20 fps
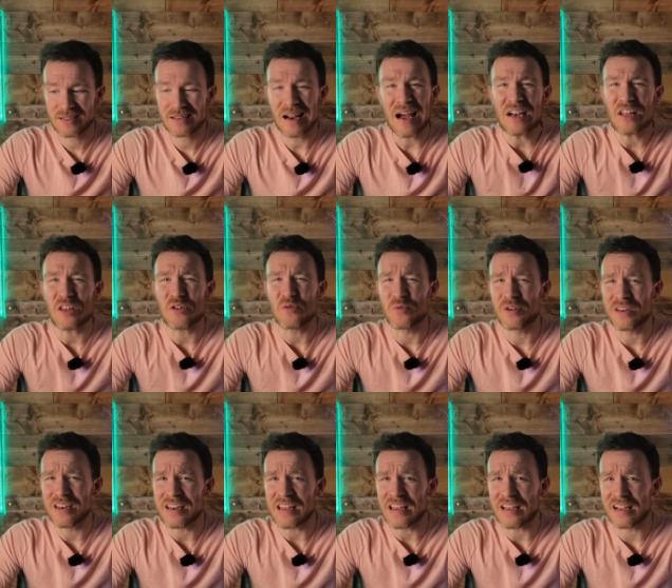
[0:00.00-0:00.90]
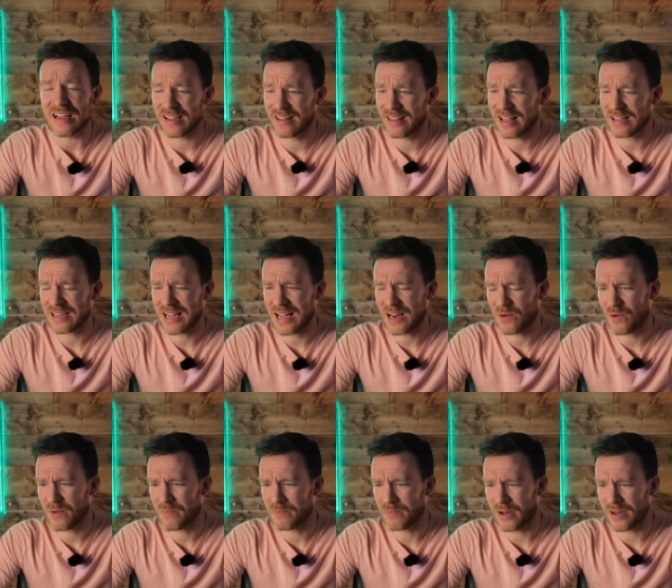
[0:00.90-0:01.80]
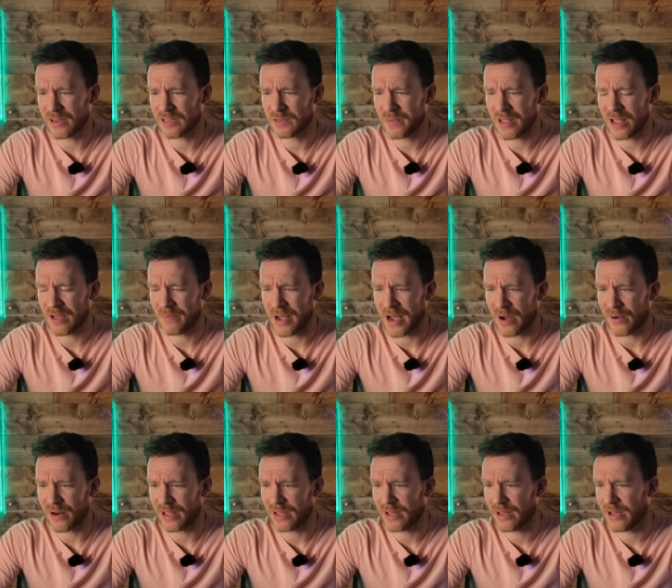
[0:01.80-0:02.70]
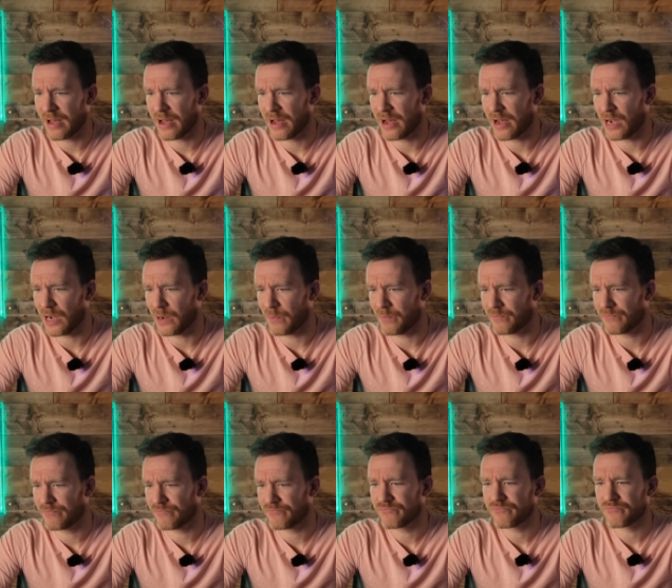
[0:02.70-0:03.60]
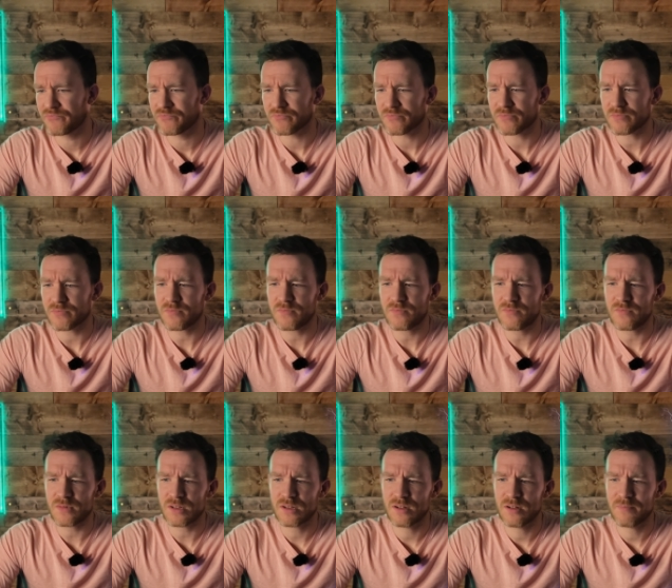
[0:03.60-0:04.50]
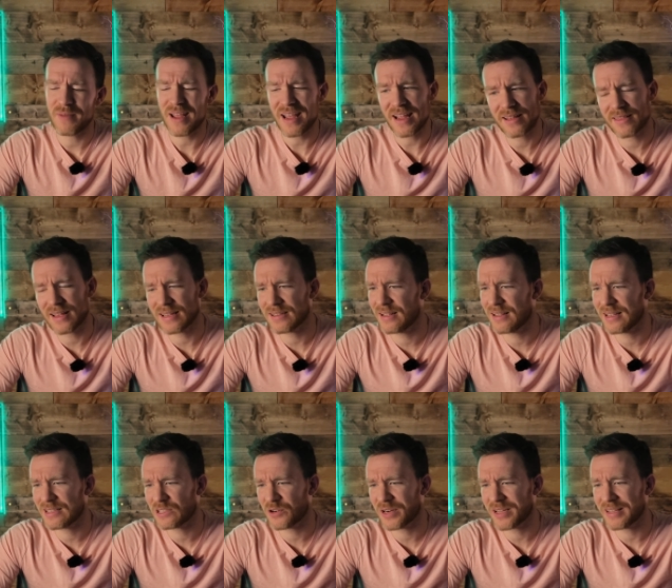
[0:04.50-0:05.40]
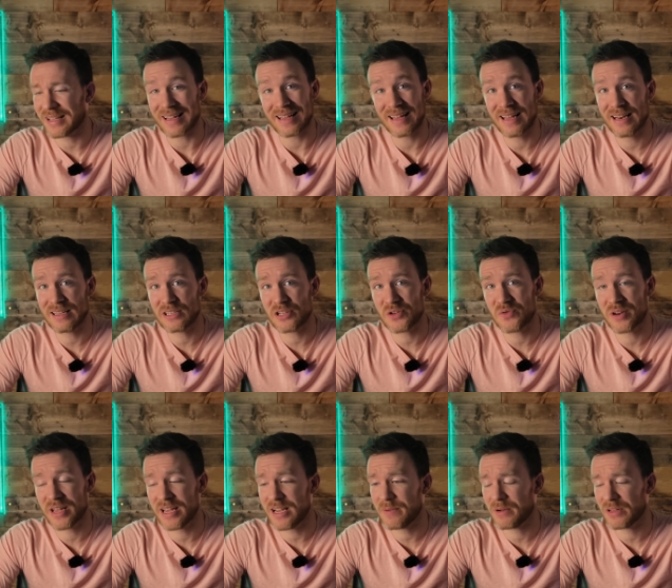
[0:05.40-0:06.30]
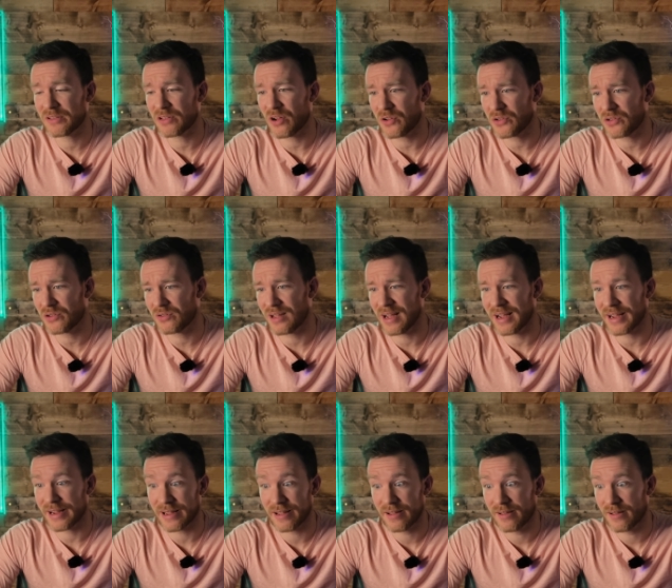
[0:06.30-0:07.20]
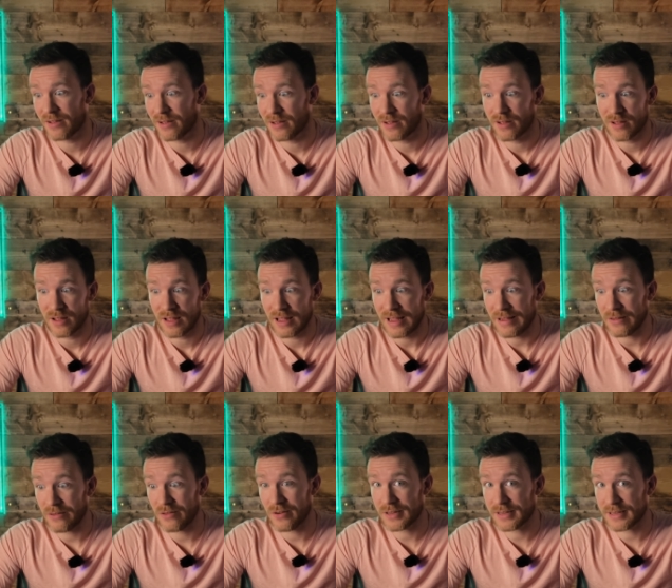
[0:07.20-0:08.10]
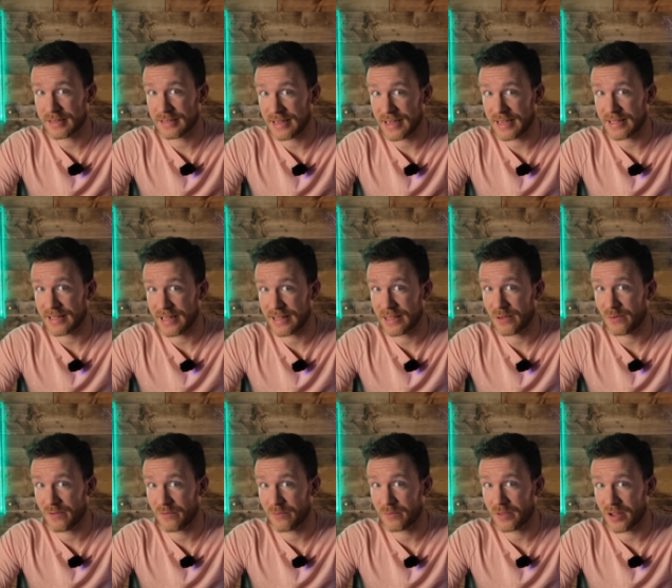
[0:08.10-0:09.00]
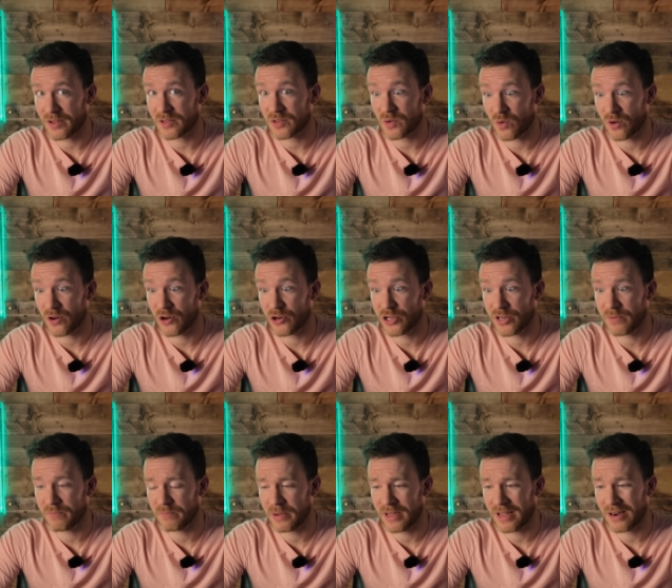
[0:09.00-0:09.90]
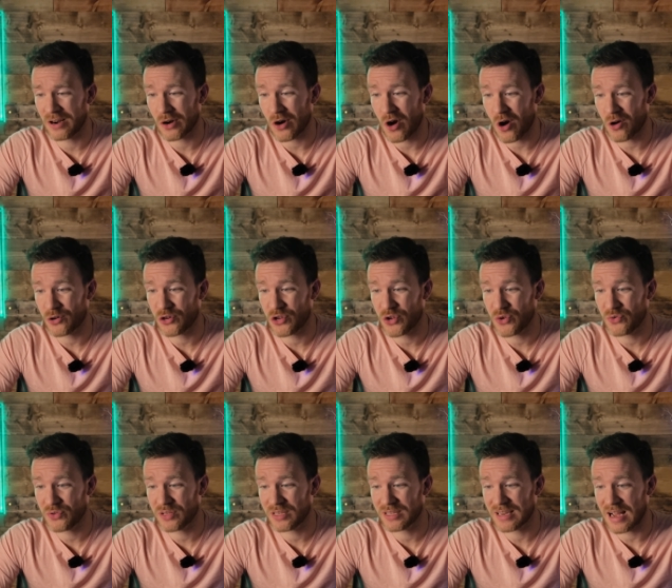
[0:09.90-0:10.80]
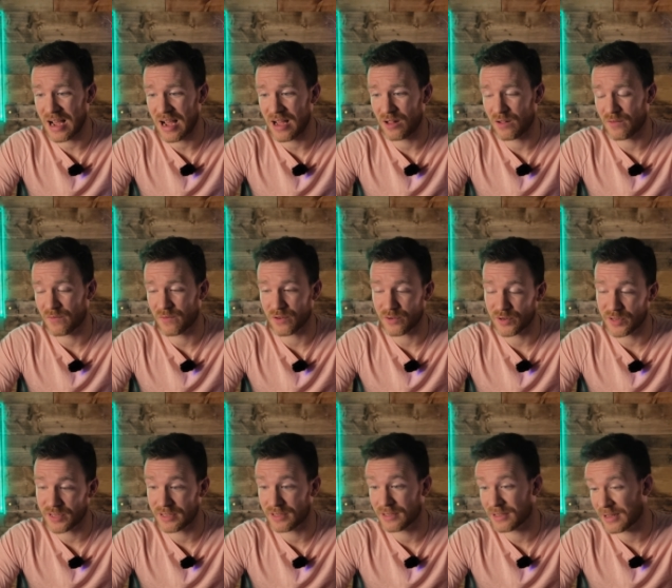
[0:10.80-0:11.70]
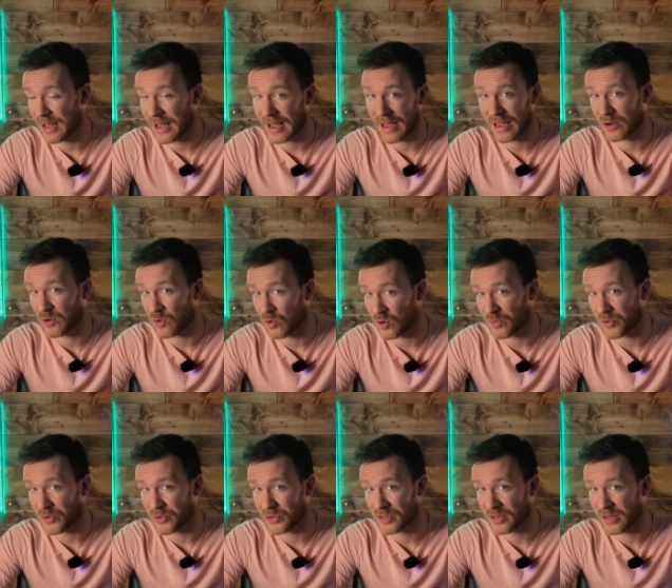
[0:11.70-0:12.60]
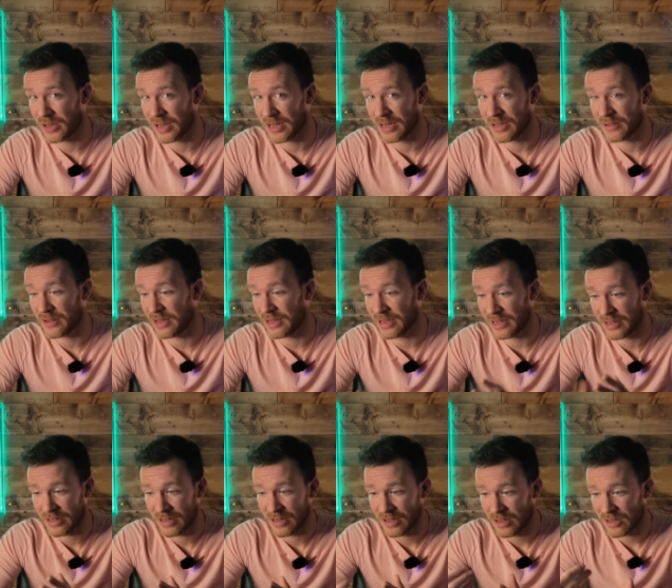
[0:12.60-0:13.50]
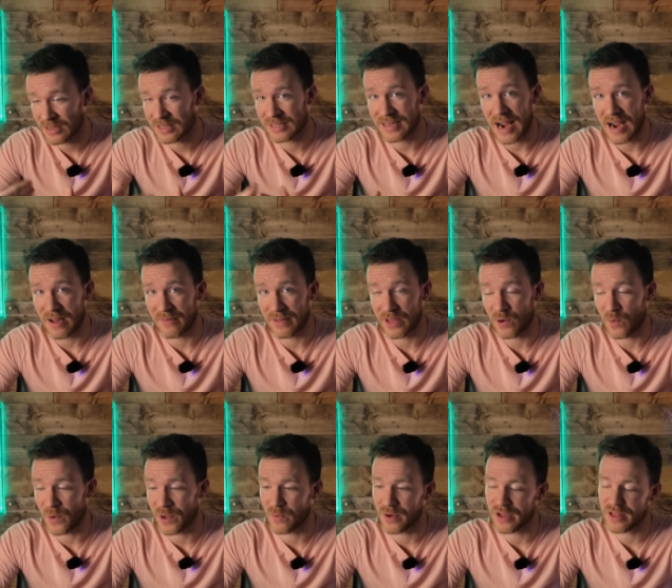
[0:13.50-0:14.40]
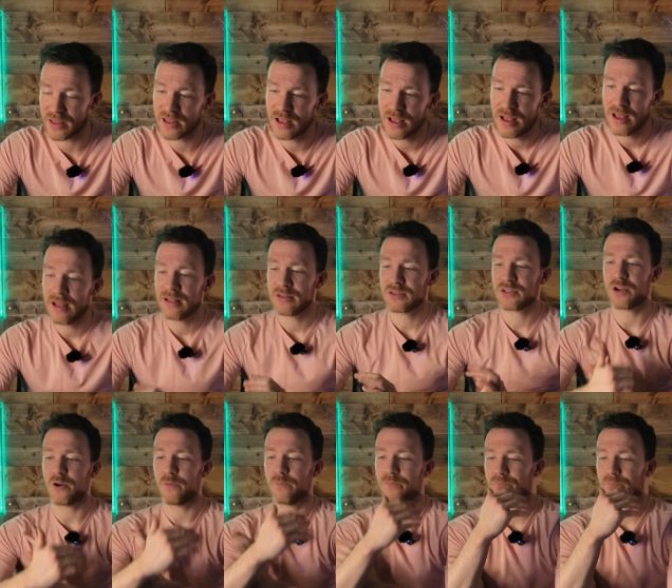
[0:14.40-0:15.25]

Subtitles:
not unique. And that's kind of what bugs me about it. Man, and that's the tricky thing. It is unique, but it's also like, it looks exactly like the one from Lost Origin, but in a cartoon style versus a normal, the style it went with. So,